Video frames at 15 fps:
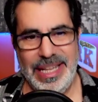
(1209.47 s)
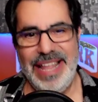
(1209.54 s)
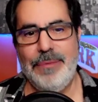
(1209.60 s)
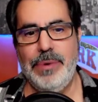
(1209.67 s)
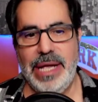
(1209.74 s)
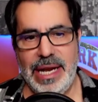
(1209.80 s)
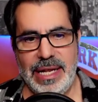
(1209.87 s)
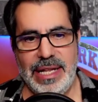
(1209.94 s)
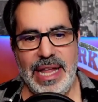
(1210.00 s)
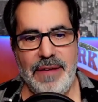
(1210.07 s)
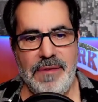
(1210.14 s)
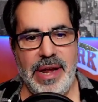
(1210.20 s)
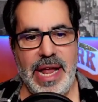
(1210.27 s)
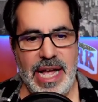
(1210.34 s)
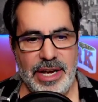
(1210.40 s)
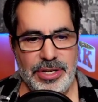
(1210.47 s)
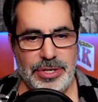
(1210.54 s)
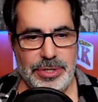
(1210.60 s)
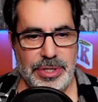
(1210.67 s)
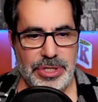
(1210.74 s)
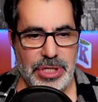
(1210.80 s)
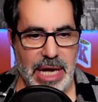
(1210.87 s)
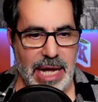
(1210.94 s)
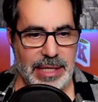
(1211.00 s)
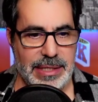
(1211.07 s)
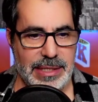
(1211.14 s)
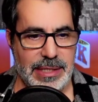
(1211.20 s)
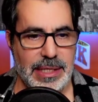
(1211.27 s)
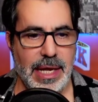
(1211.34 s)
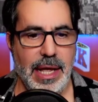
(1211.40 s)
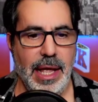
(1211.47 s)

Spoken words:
We had 11 extra shots.